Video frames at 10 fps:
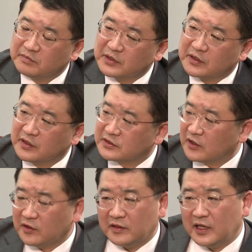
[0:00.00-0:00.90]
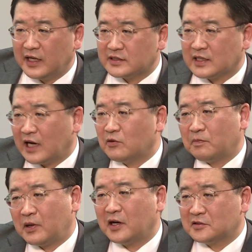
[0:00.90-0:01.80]
Because unless our
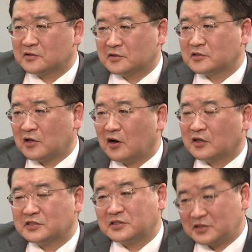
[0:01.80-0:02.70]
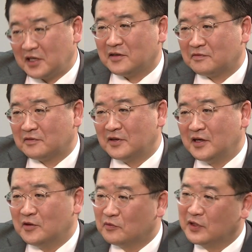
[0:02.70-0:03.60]
partners are safe,
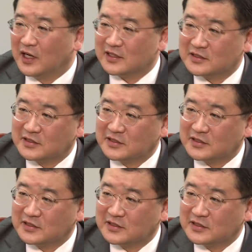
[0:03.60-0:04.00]
we're not